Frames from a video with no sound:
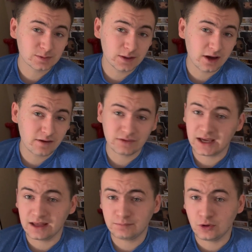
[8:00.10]
spinoff,
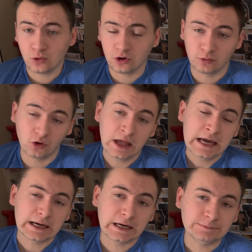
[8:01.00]
yeah, that'd be horrible.
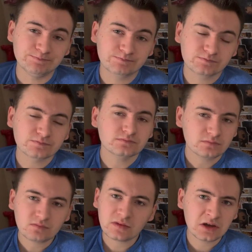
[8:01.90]

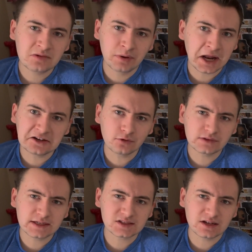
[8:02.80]
But I don't
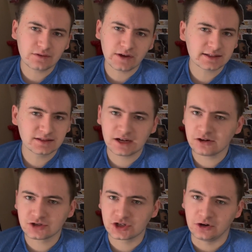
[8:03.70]
think it's going to affect the
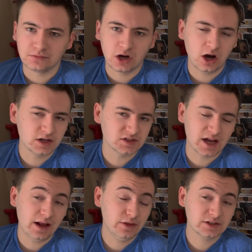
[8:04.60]
Daryl show, honestly.
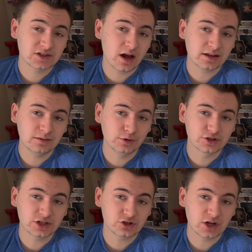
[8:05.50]
I think Scott Gimple
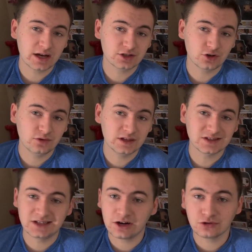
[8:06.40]
is going to try to turn
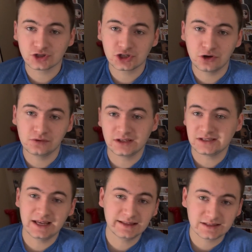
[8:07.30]
this Daryl show and this
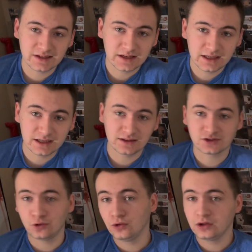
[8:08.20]
Dead City and this
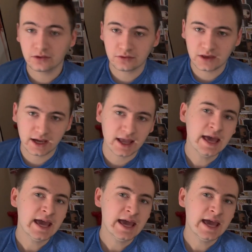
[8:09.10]
whole other thing